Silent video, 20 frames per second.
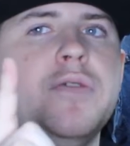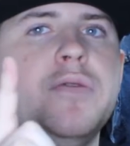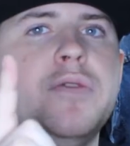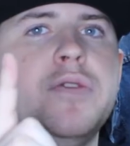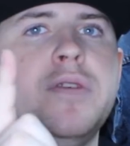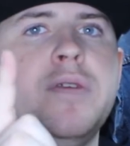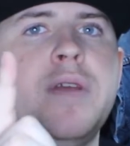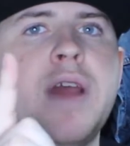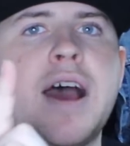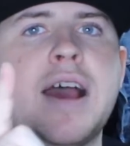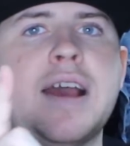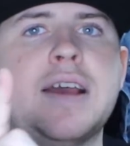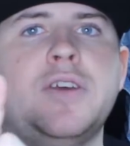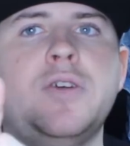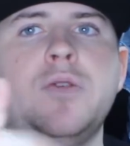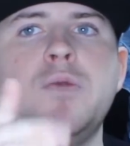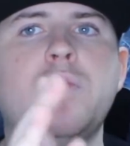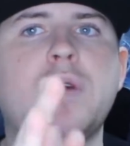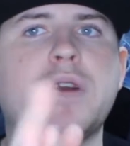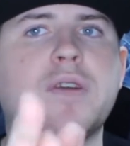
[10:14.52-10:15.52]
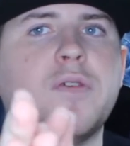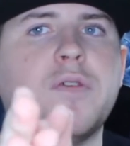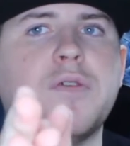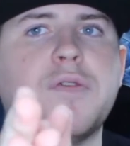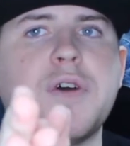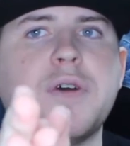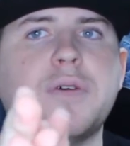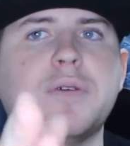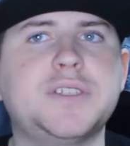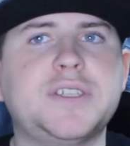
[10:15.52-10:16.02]
you guys, you wonderful
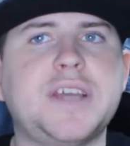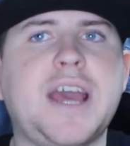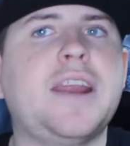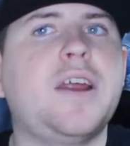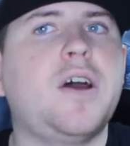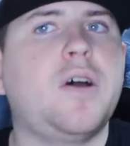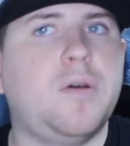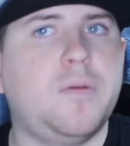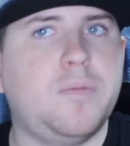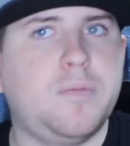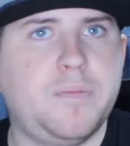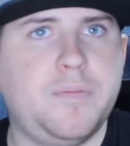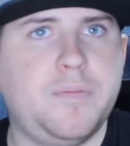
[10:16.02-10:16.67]
folks at home.